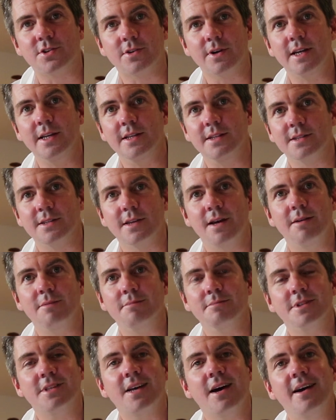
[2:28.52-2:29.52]
trades.
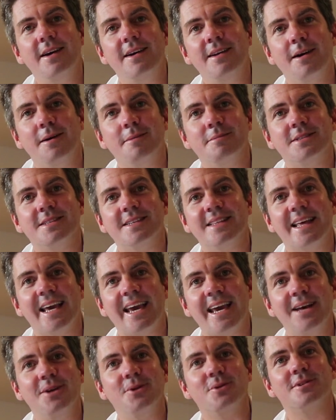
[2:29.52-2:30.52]
I'm tied up to the
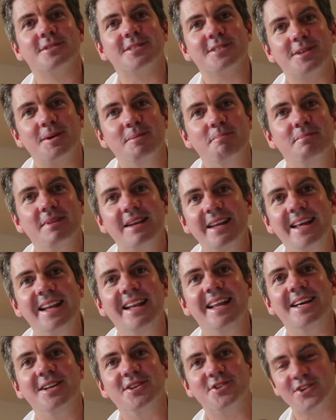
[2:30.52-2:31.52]
hilt
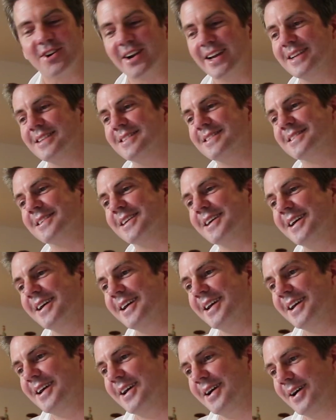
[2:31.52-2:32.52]
completely in trades.
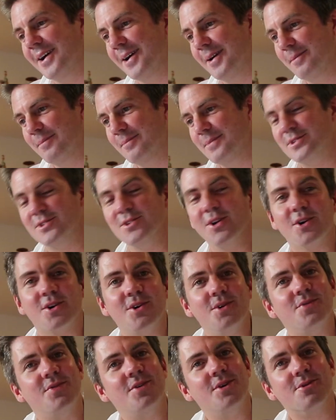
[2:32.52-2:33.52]
It's not
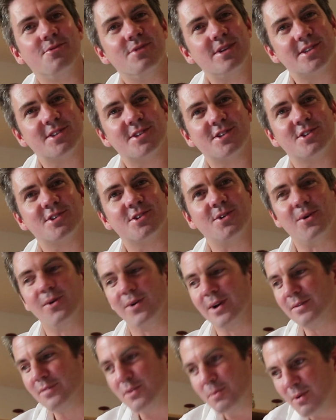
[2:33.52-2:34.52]
good for your risk
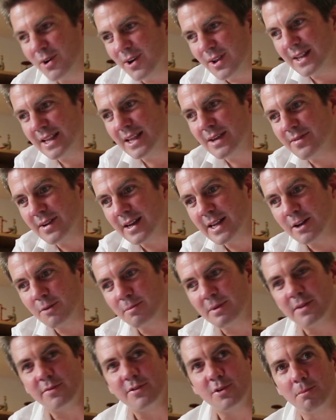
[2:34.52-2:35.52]
score. If you leave a little
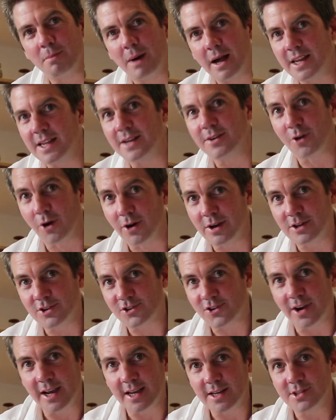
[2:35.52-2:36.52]
bit of your money not in
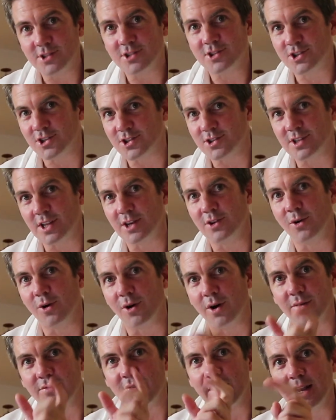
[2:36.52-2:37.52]
trades, just in
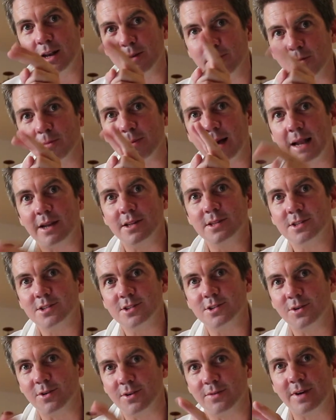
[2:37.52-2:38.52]
your available
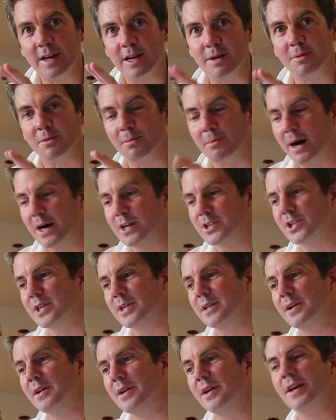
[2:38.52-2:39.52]
balance, your available
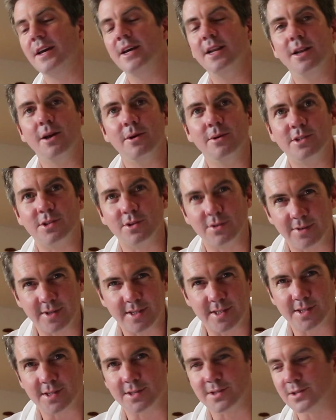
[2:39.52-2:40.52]
margin, it lowers your
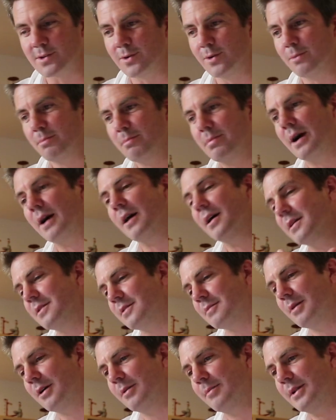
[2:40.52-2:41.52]
risk score. But at
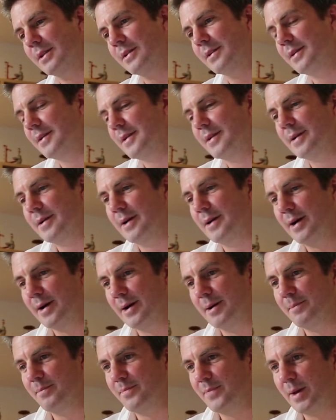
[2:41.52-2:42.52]
the moment
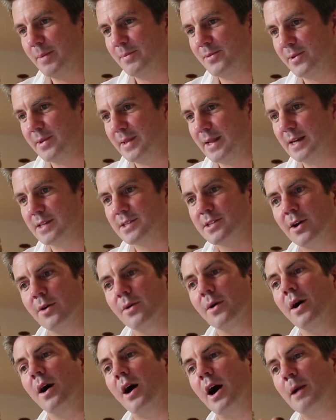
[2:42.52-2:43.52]
I'm doing that.
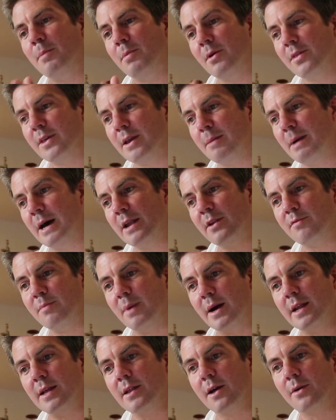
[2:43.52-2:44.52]
So I put the amount of
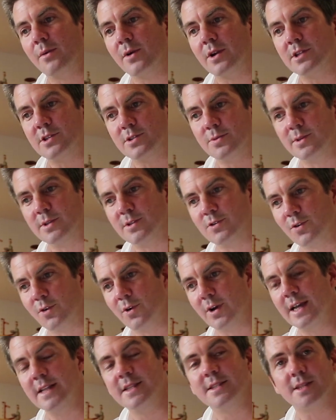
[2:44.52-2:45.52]
money that I wanted to
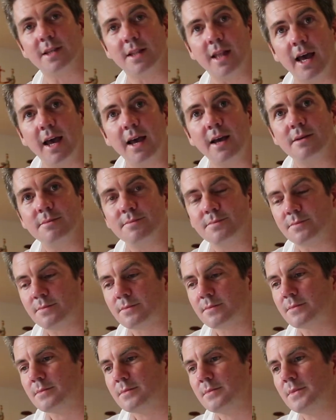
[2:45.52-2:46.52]
withdraw into there
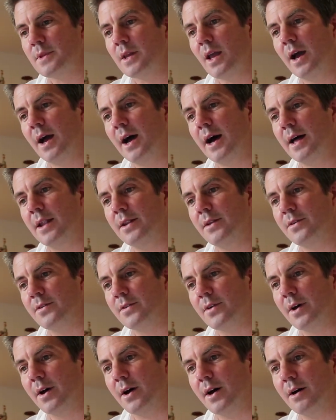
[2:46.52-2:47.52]

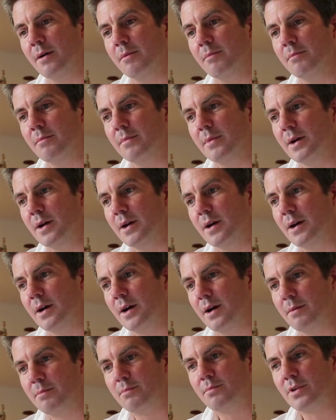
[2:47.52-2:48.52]
and
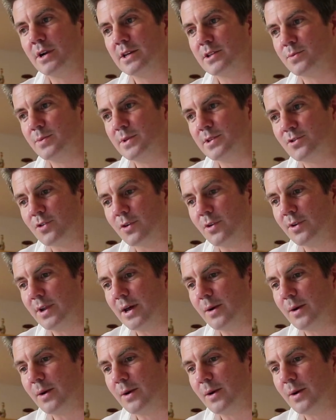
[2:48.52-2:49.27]
press withdraw.